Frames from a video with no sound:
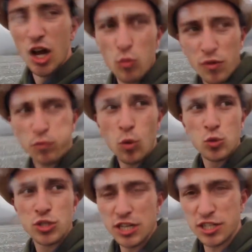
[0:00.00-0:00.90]
with
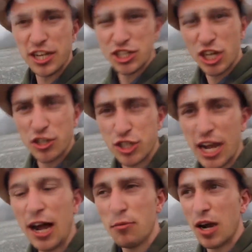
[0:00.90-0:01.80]
water, so it shows you
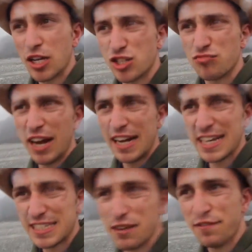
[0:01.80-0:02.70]
how much the rain
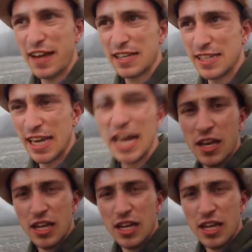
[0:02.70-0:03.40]
has an effect here.